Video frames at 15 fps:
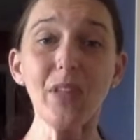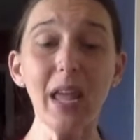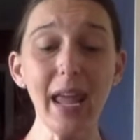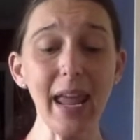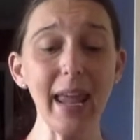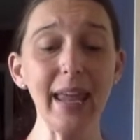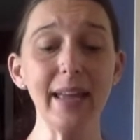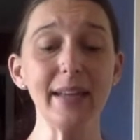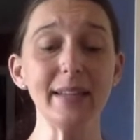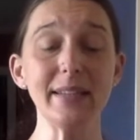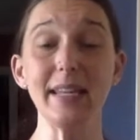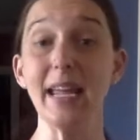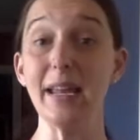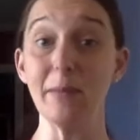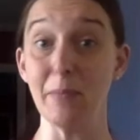and
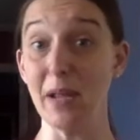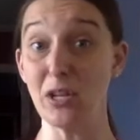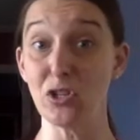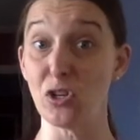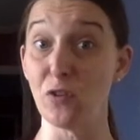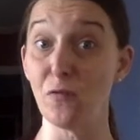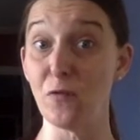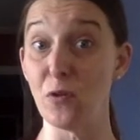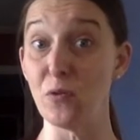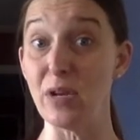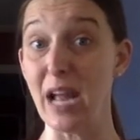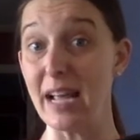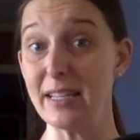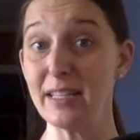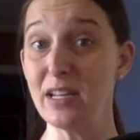it makes your food
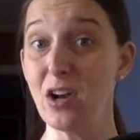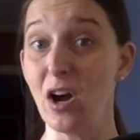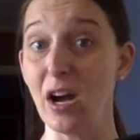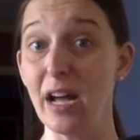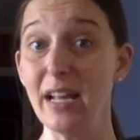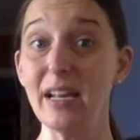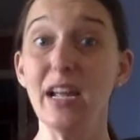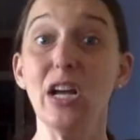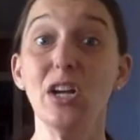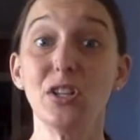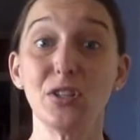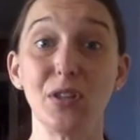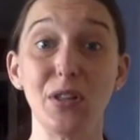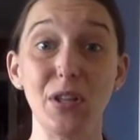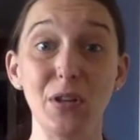nice and hot
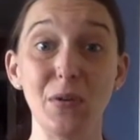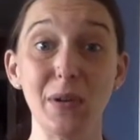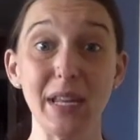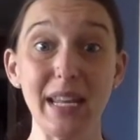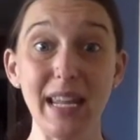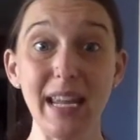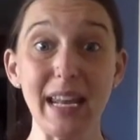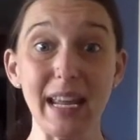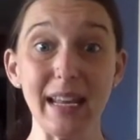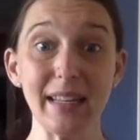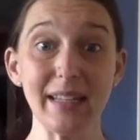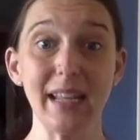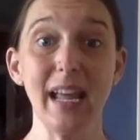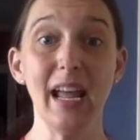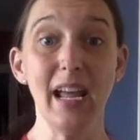so that you can eat
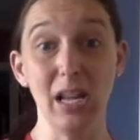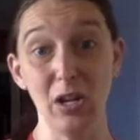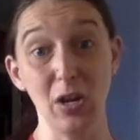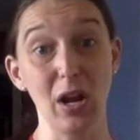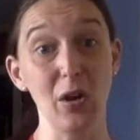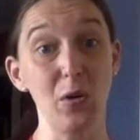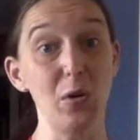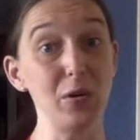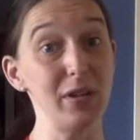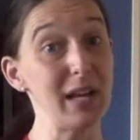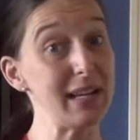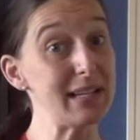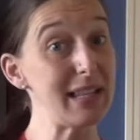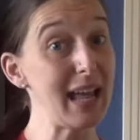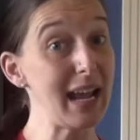it. You got to hold
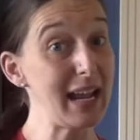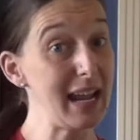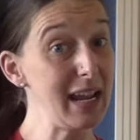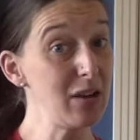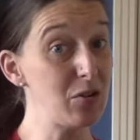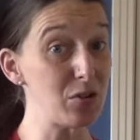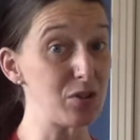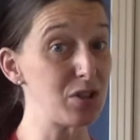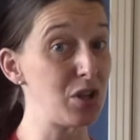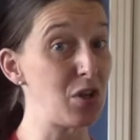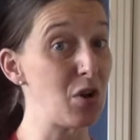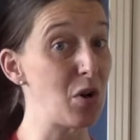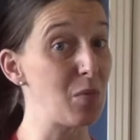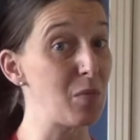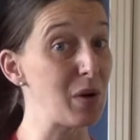on to that handle so you
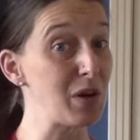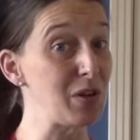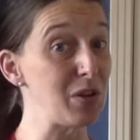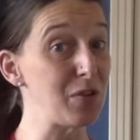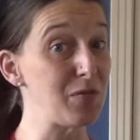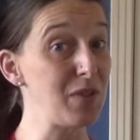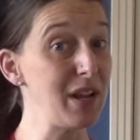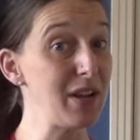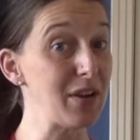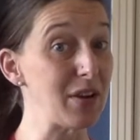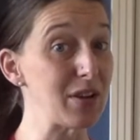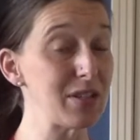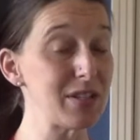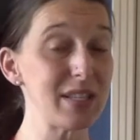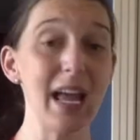don't burn your
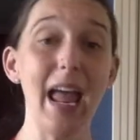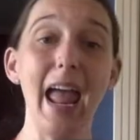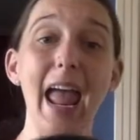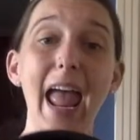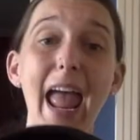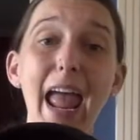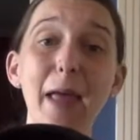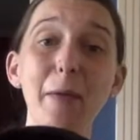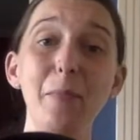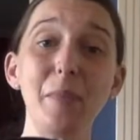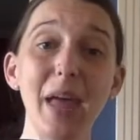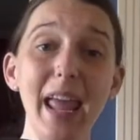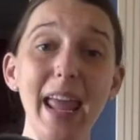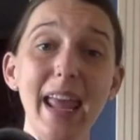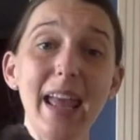fingers. A
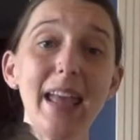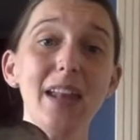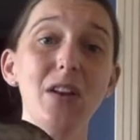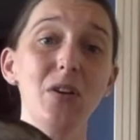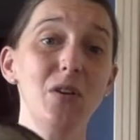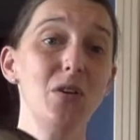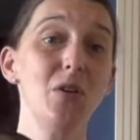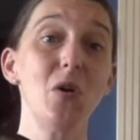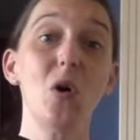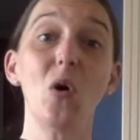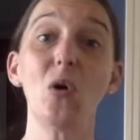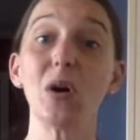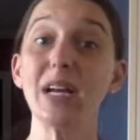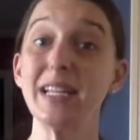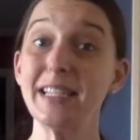pan
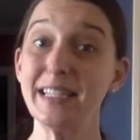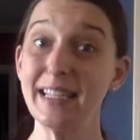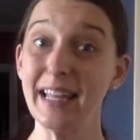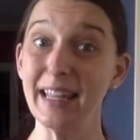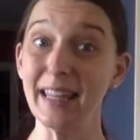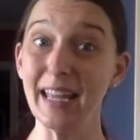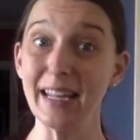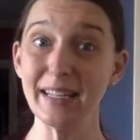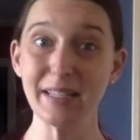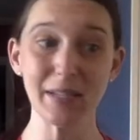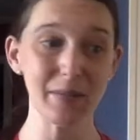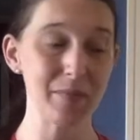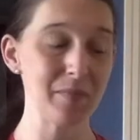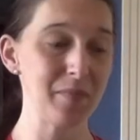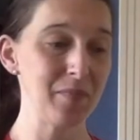or a skillet.
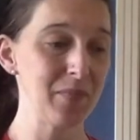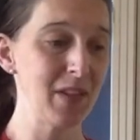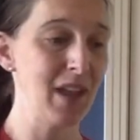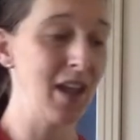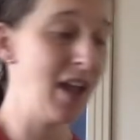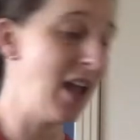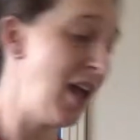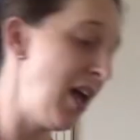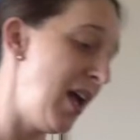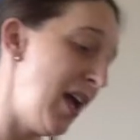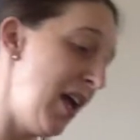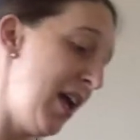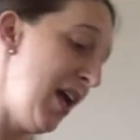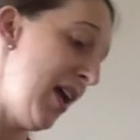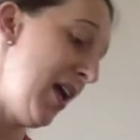
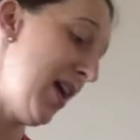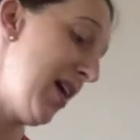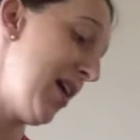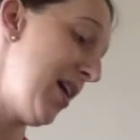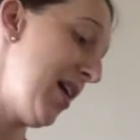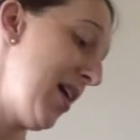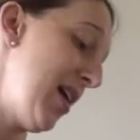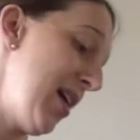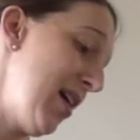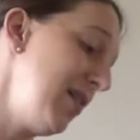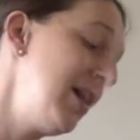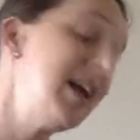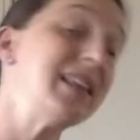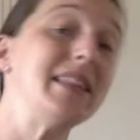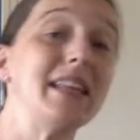All
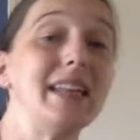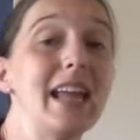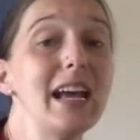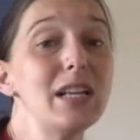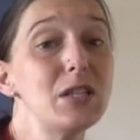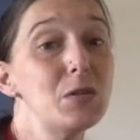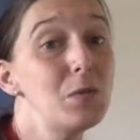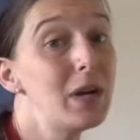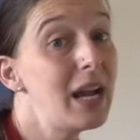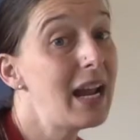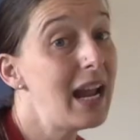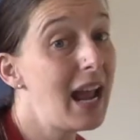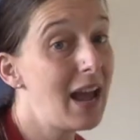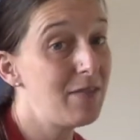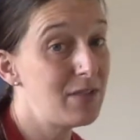right, the next one I
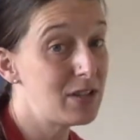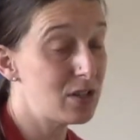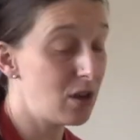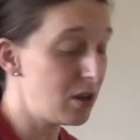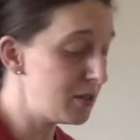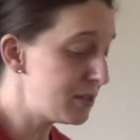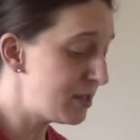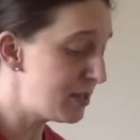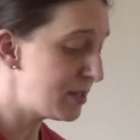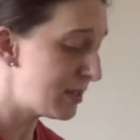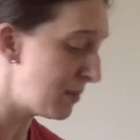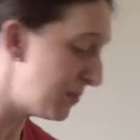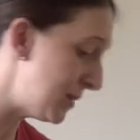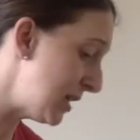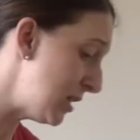have is also
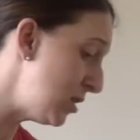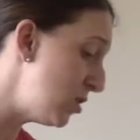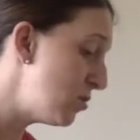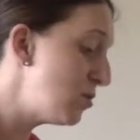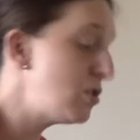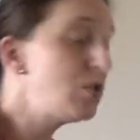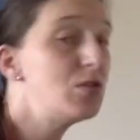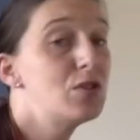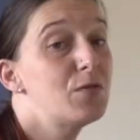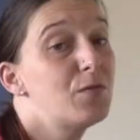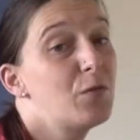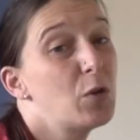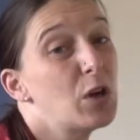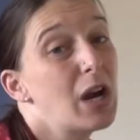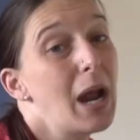something you use
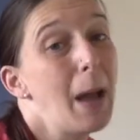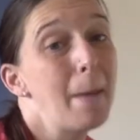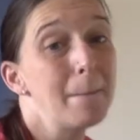for